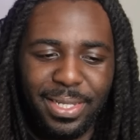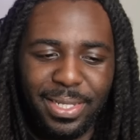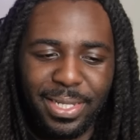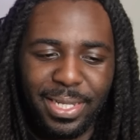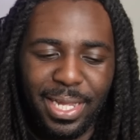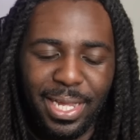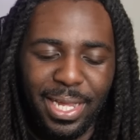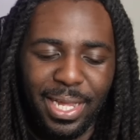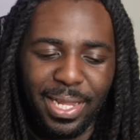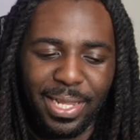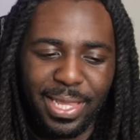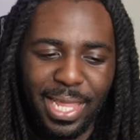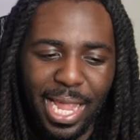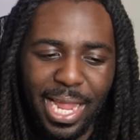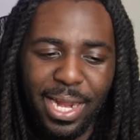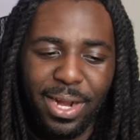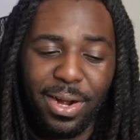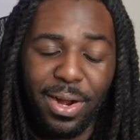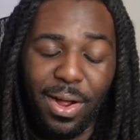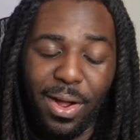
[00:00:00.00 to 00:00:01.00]
Yeah, oh,
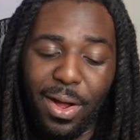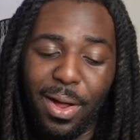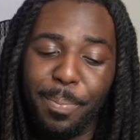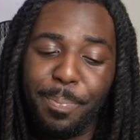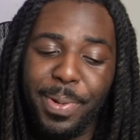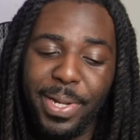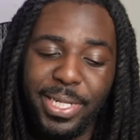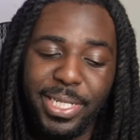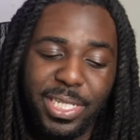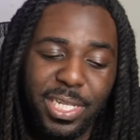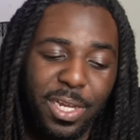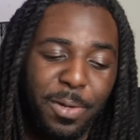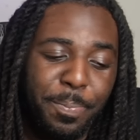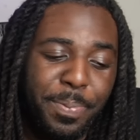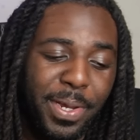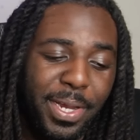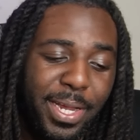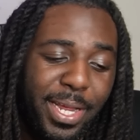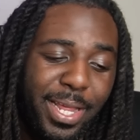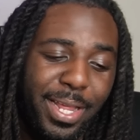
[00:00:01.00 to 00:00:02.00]
they are on PCP.
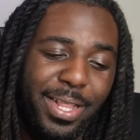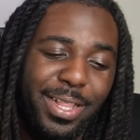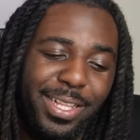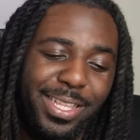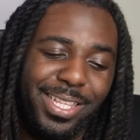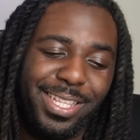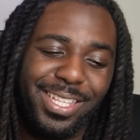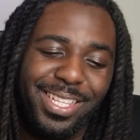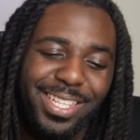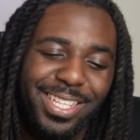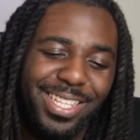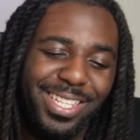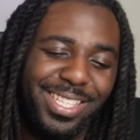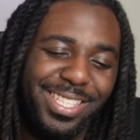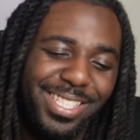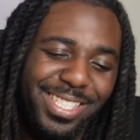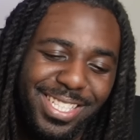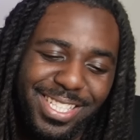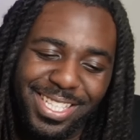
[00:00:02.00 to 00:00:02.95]
you have to leave already?